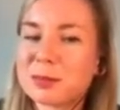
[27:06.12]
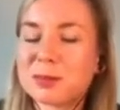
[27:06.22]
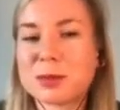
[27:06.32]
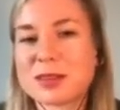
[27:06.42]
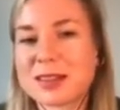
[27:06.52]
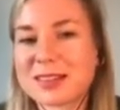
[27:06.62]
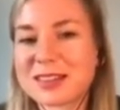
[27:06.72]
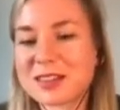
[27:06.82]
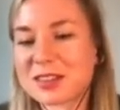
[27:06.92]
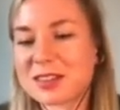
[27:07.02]
The
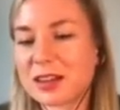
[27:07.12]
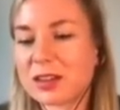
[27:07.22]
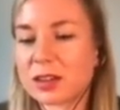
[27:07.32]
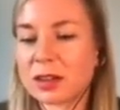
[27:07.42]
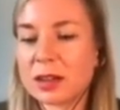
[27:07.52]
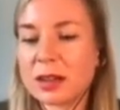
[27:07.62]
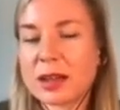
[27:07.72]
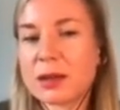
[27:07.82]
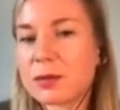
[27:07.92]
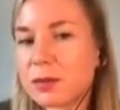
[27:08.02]
second part of
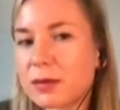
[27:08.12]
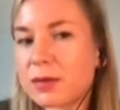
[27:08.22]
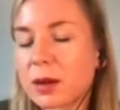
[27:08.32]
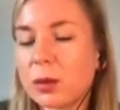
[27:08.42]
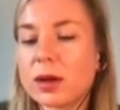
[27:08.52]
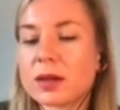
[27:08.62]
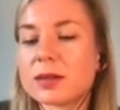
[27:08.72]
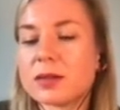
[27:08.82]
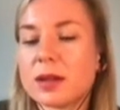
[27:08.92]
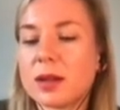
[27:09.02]
that, in that kind of
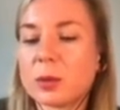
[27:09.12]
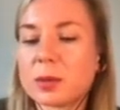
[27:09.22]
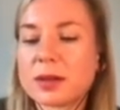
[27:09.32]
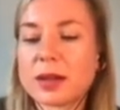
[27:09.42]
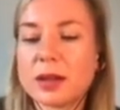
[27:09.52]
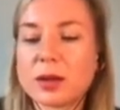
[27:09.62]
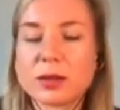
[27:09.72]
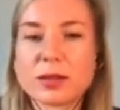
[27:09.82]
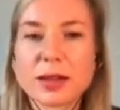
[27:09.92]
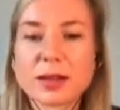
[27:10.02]
policy environment,
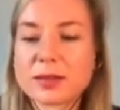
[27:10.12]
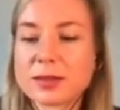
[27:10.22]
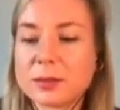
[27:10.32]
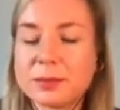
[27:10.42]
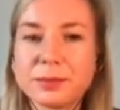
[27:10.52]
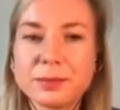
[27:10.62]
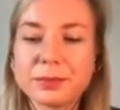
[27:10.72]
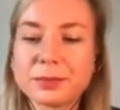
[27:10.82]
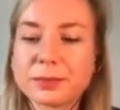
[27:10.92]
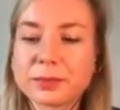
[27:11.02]
is to
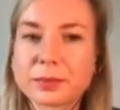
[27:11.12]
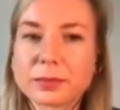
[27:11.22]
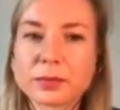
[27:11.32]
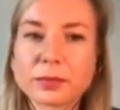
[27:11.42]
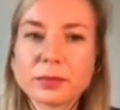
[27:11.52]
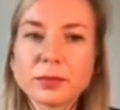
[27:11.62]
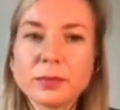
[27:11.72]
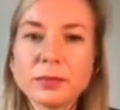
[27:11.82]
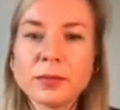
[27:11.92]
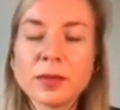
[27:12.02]
publish a
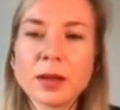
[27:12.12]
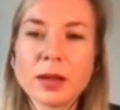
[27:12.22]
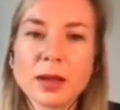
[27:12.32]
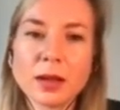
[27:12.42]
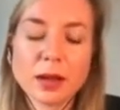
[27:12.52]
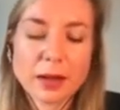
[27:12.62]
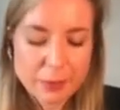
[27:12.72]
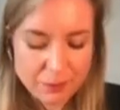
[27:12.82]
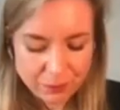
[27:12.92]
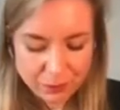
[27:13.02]
government technology
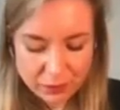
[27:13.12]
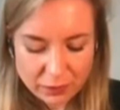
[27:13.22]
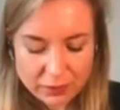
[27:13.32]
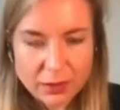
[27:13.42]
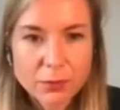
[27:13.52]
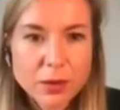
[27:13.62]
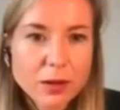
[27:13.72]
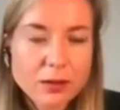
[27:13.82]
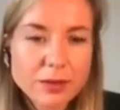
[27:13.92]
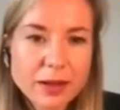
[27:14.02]
strategy, which
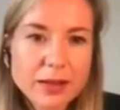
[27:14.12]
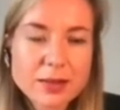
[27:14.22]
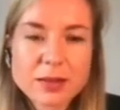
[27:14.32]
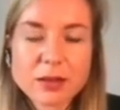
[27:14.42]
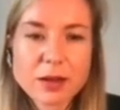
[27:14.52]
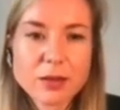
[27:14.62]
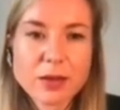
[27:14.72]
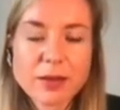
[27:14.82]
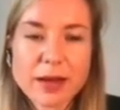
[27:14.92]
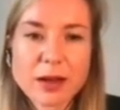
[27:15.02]
includes clear objectives
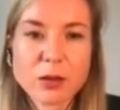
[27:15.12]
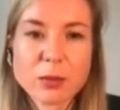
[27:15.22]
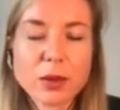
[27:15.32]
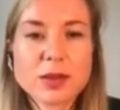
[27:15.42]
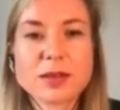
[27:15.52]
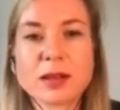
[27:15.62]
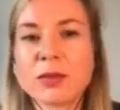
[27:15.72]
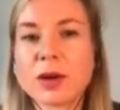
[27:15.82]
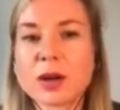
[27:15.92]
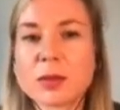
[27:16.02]
for open source
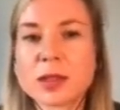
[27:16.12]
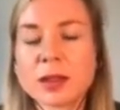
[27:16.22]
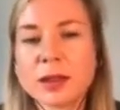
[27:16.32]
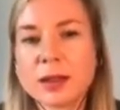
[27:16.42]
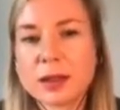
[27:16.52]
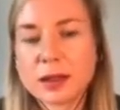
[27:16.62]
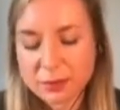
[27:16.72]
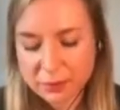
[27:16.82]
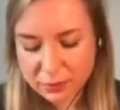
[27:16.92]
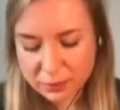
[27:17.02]
software. So
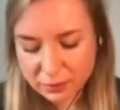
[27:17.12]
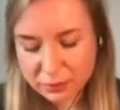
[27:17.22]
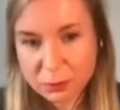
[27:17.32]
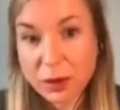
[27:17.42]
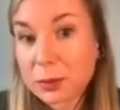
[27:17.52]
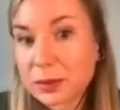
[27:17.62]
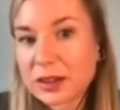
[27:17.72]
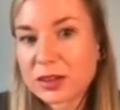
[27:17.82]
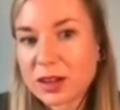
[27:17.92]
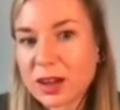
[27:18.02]
by all means,
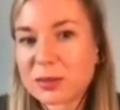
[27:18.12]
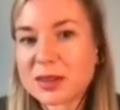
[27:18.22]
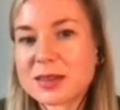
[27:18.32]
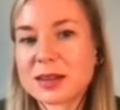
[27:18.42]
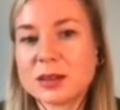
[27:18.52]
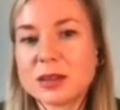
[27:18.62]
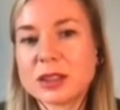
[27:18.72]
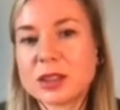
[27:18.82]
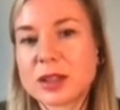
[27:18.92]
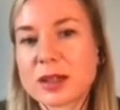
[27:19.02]
have something about open
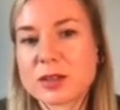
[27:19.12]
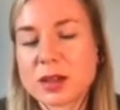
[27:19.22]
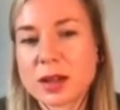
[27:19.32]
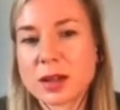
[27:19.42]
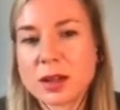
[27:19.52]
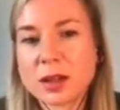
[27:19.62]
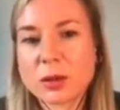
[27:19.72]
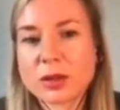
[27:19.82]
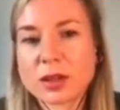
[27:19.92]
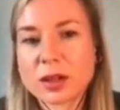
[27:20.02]
source that's standalone,
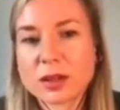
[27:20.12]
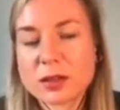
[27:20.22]
but